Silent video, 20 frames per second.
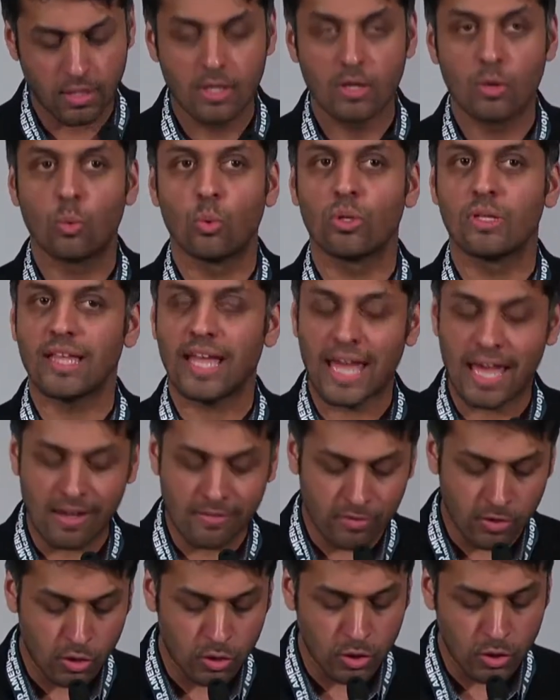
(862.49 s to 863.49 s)
will
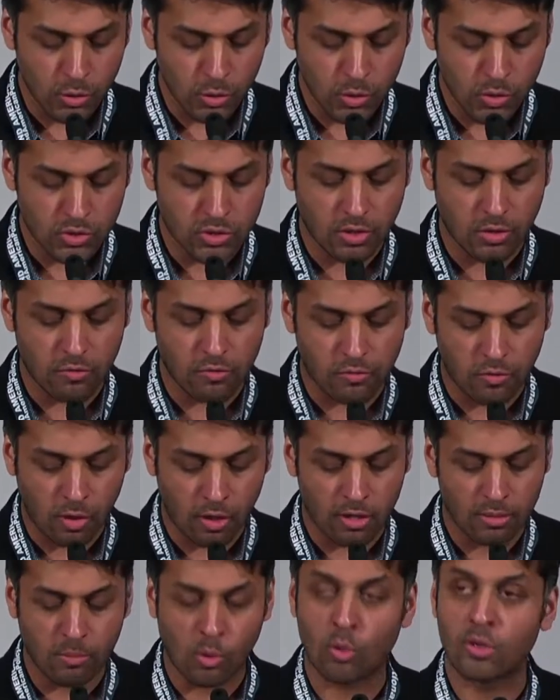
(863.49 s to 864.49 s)
ever lose their far
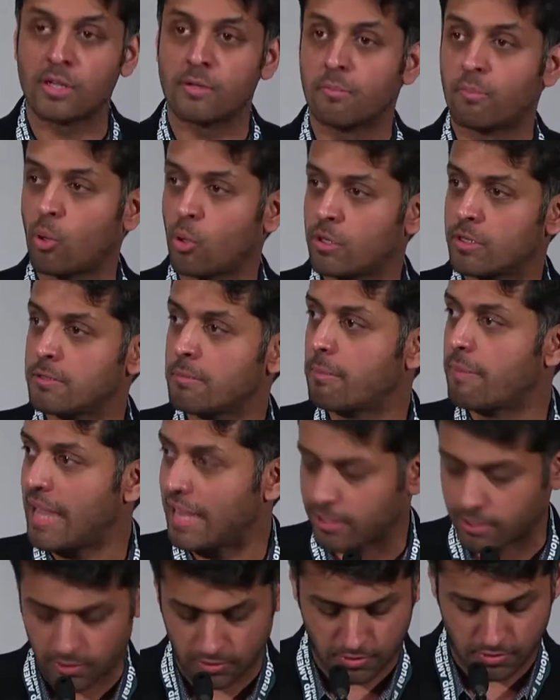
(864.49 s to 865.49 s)
more important
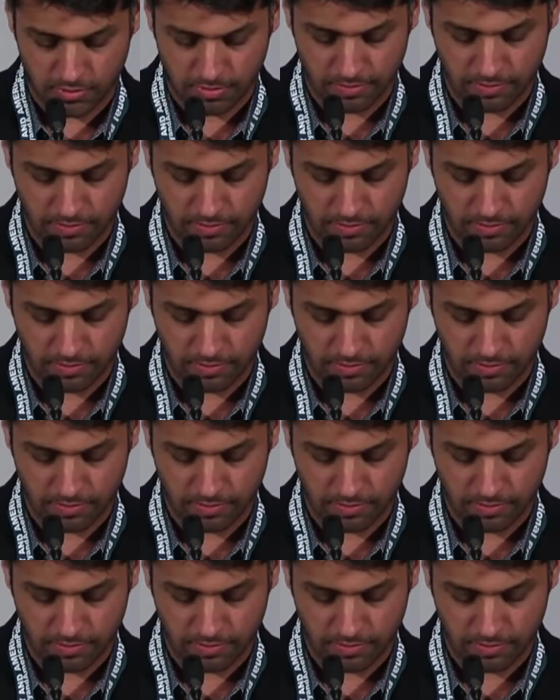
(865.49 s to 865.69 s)
backers?